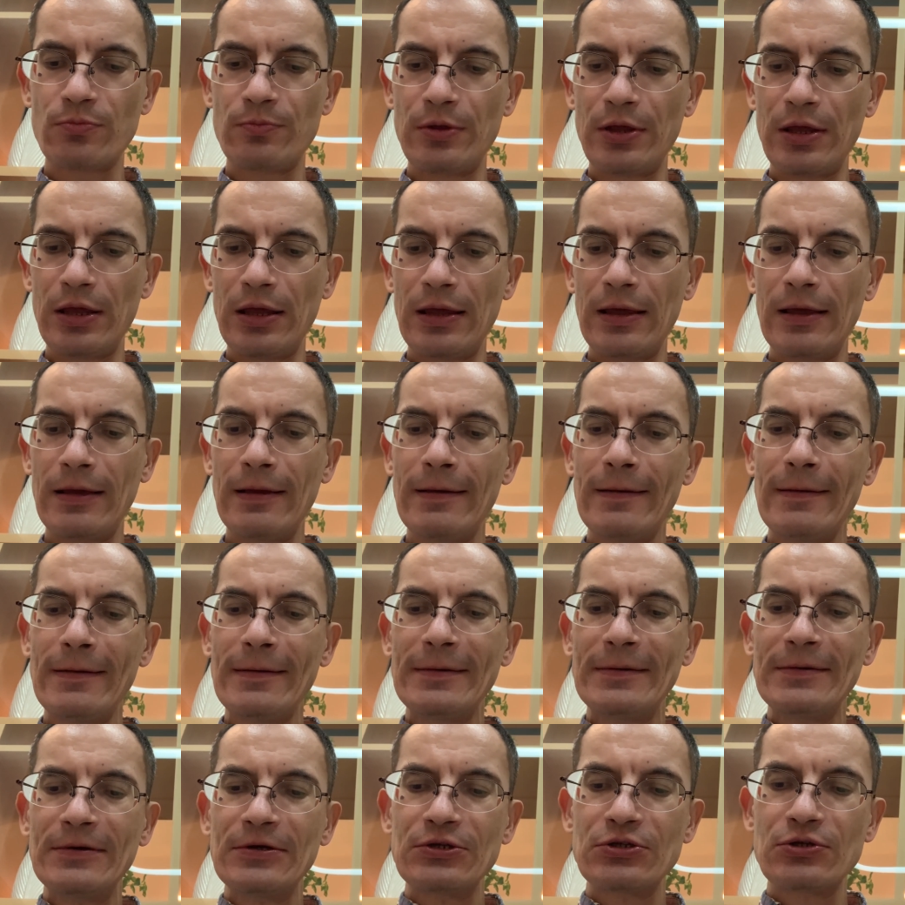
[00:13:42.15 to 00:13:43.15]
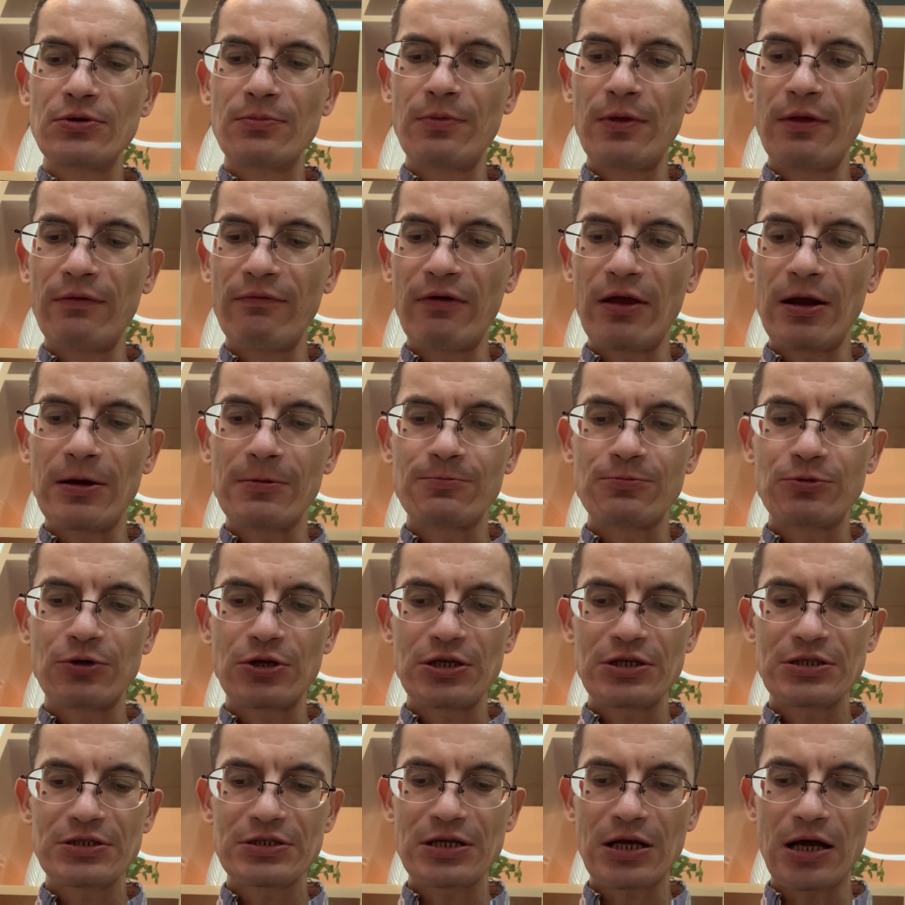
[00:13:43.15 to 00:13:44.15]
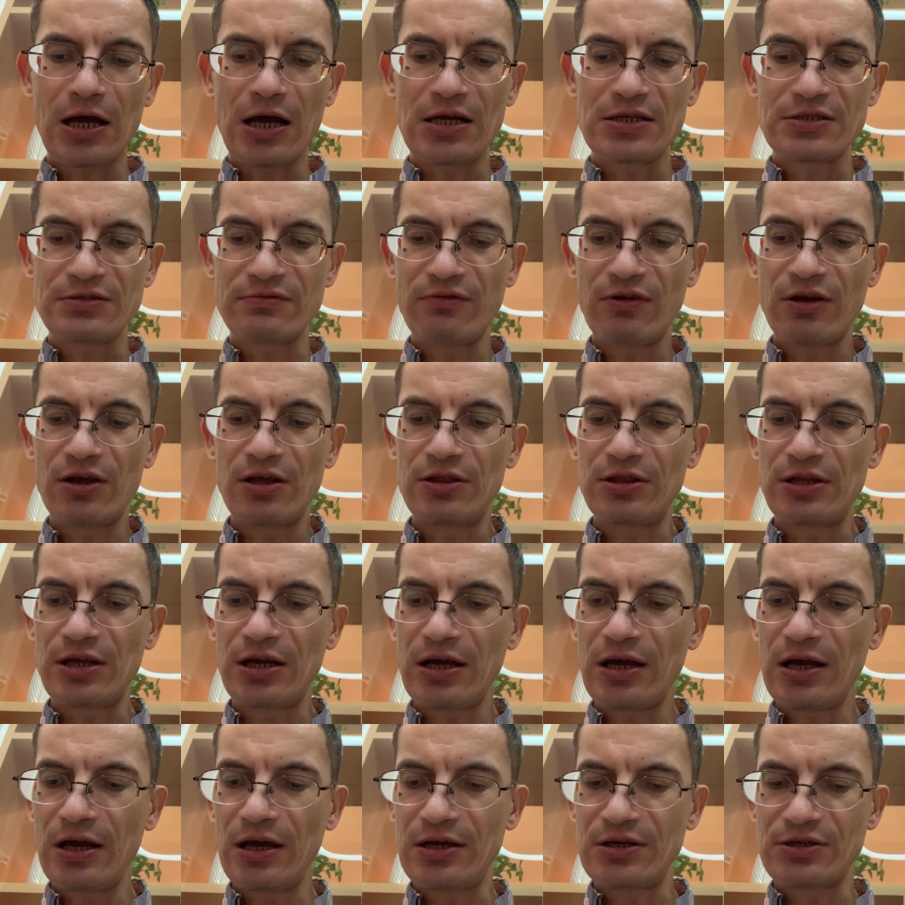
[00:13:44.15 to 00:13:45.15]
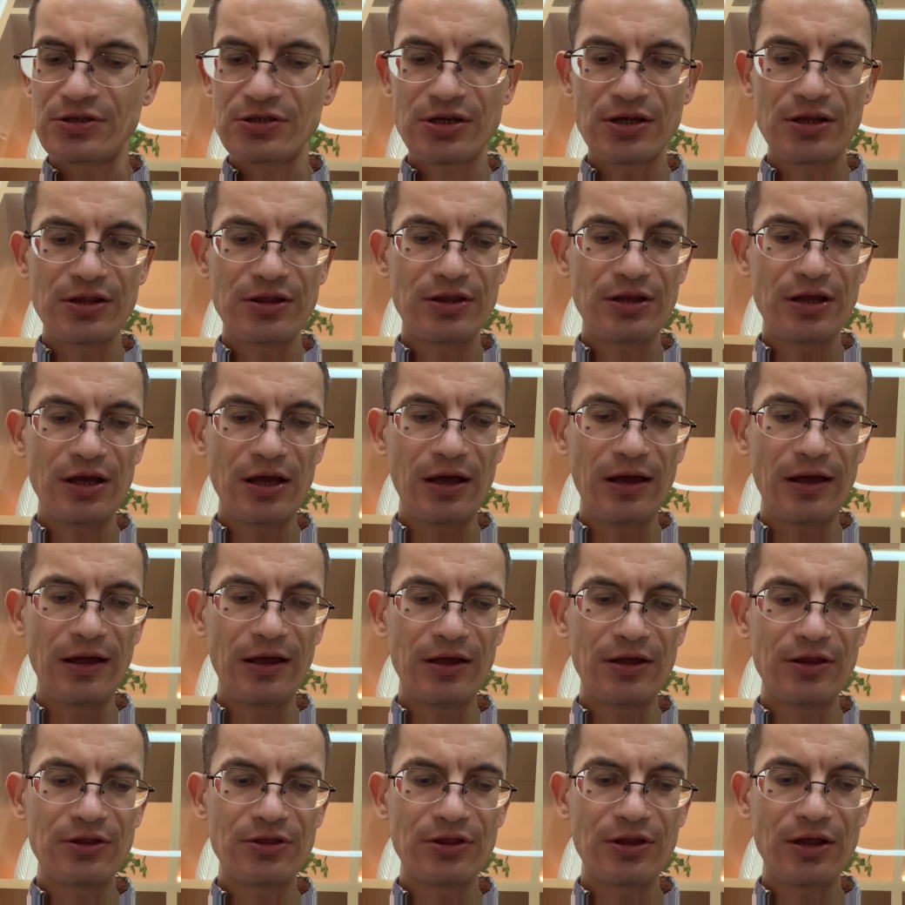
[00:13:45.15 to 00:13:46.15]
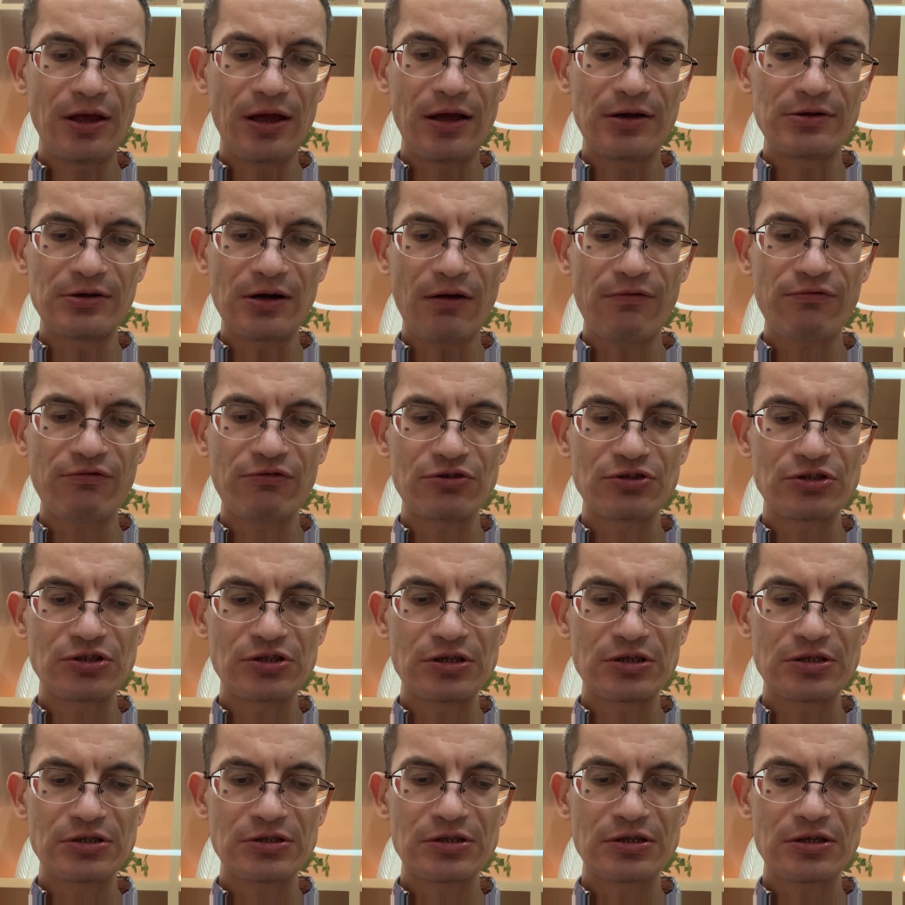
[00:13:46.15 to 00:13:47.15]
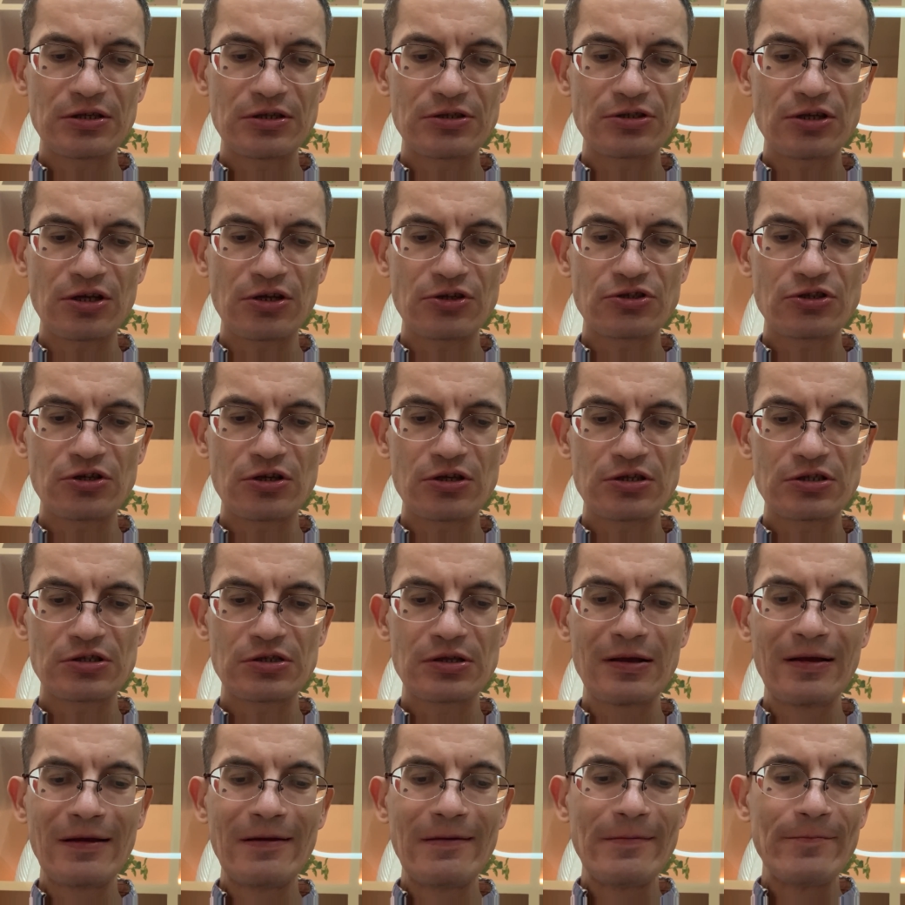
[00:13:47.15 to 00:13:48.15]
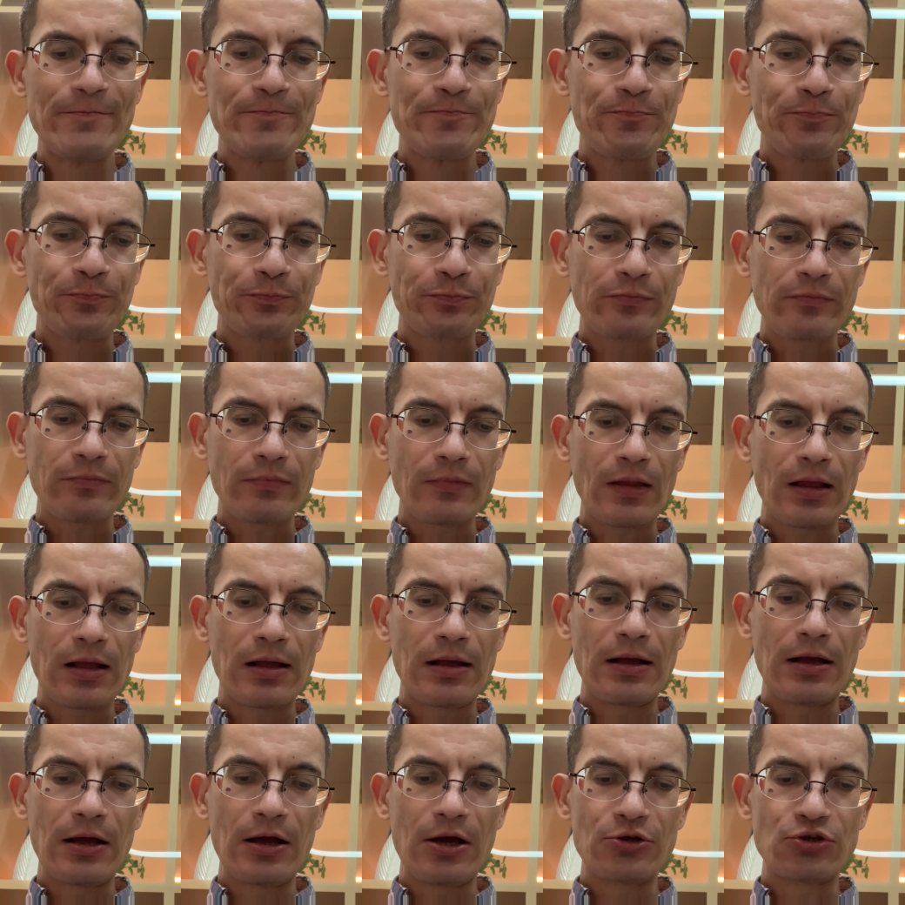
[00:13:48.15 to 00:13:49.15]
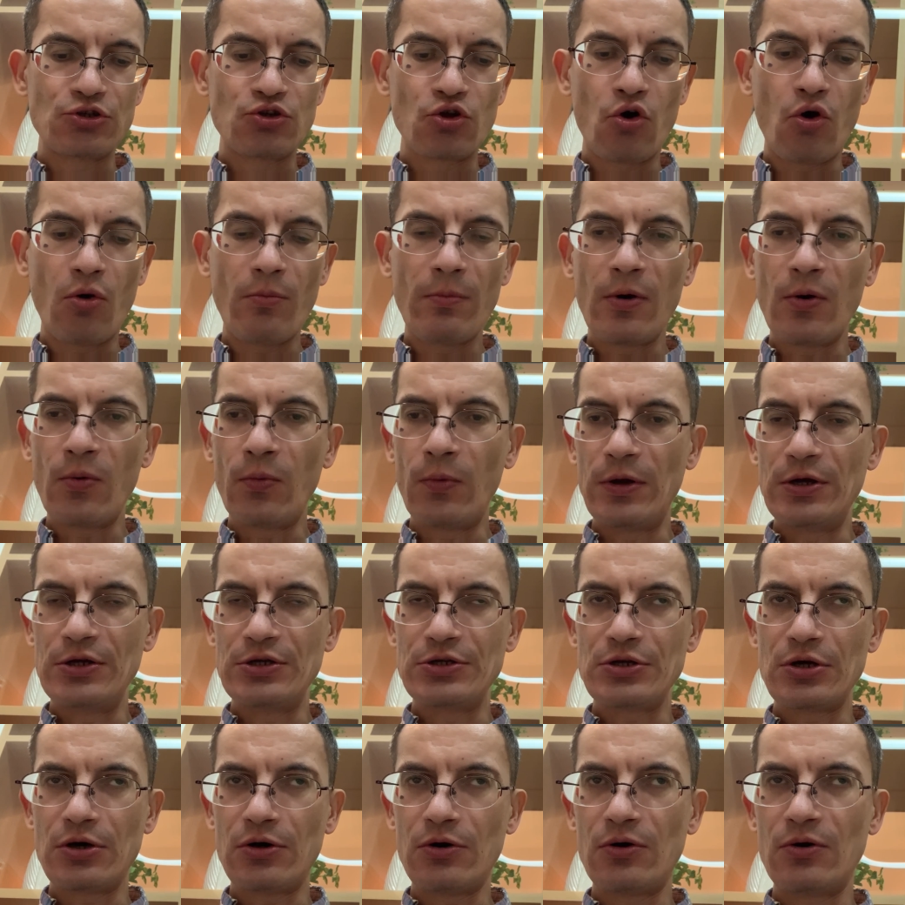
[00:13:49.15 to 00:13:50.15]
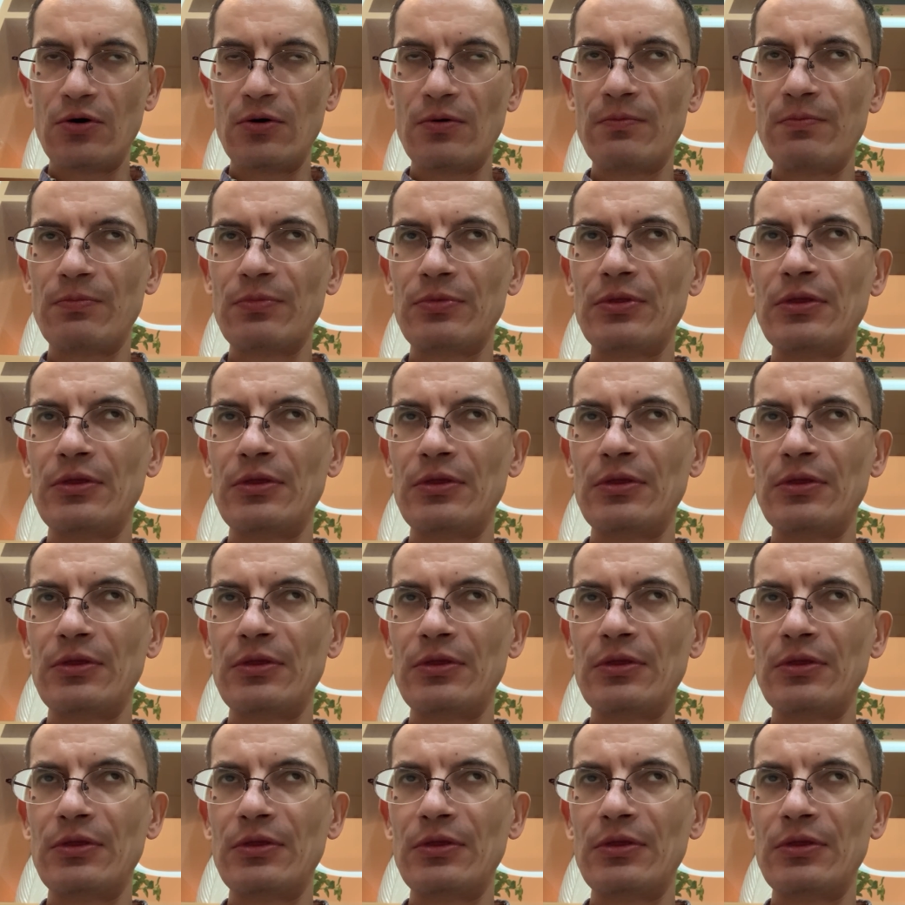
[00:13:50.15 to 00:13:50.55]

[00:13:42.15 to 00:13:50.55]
be very precise, very learned in their references, such as Doma window.